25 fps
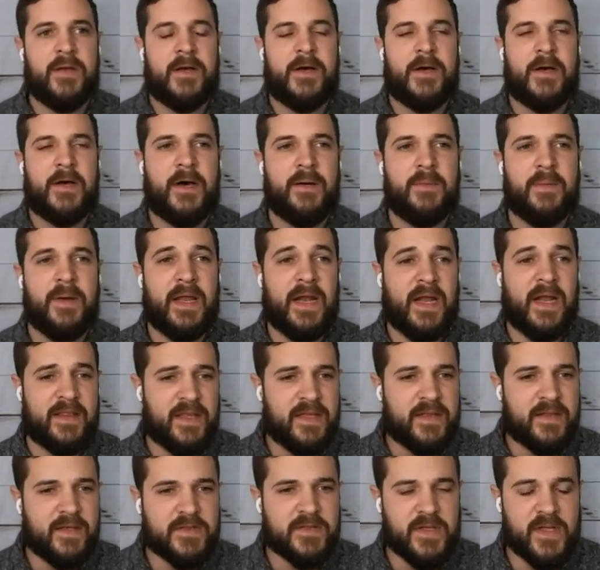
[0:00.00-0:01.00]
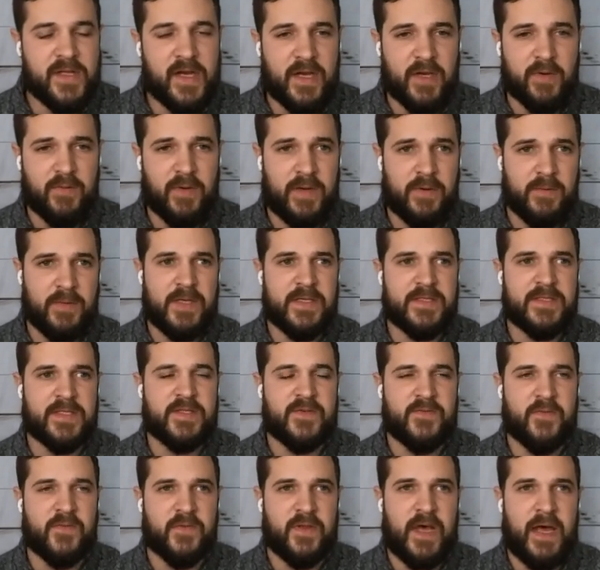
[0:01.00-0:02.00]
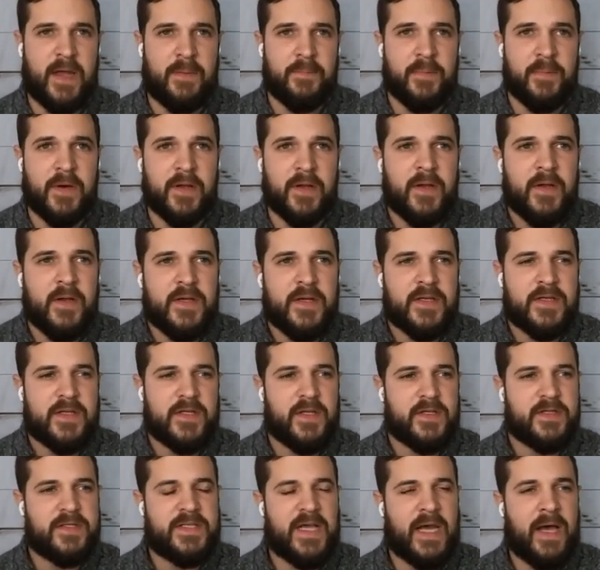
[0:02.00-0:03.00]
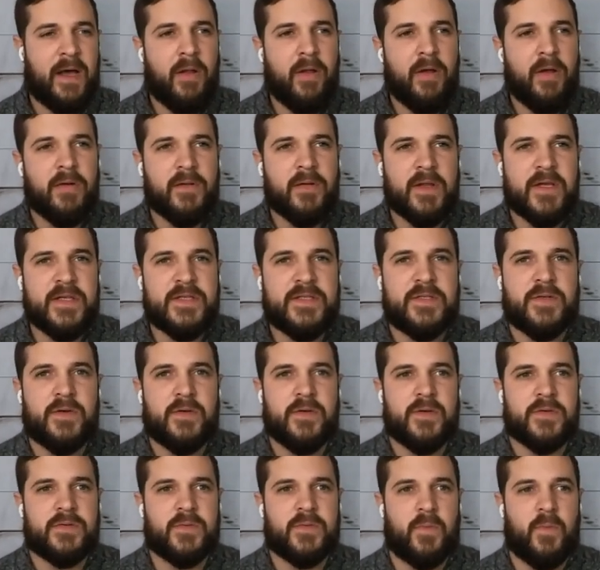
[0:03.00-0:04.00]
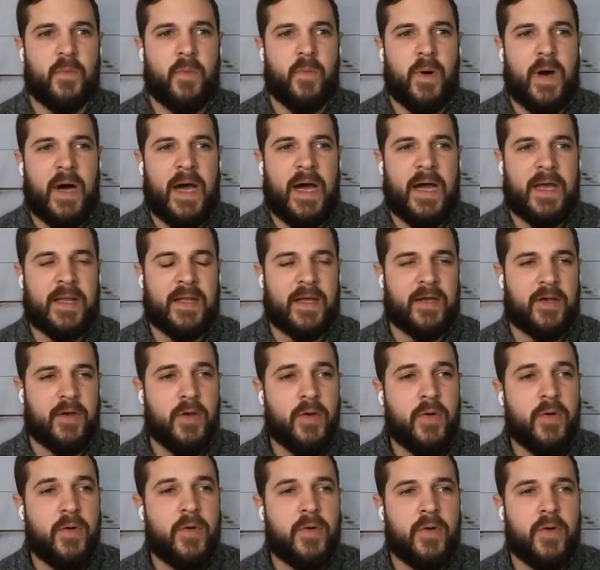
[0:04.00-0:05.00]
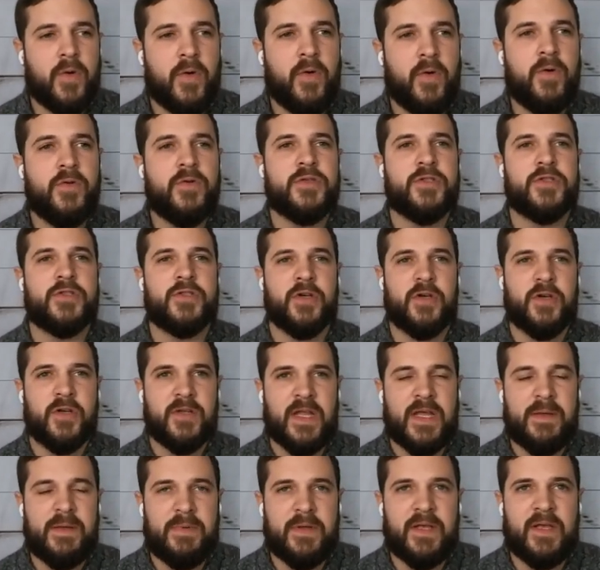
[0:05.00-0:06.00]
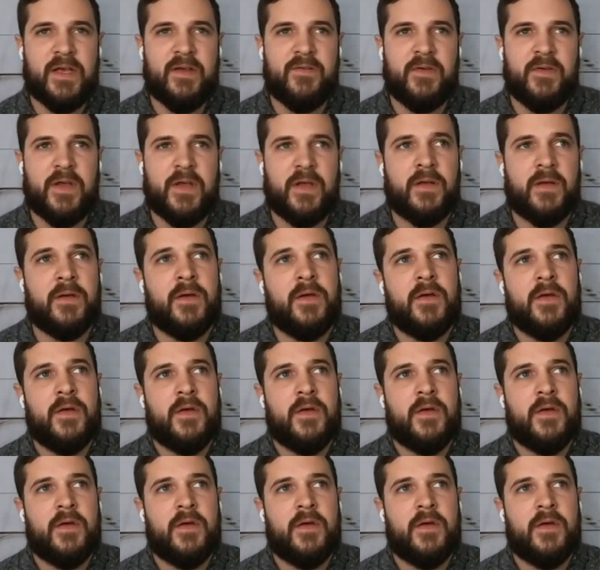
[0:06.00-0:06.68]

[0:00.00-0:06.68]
And I think there's a lot of great reasons for that. But tell our listeners why. Like, who should they be giving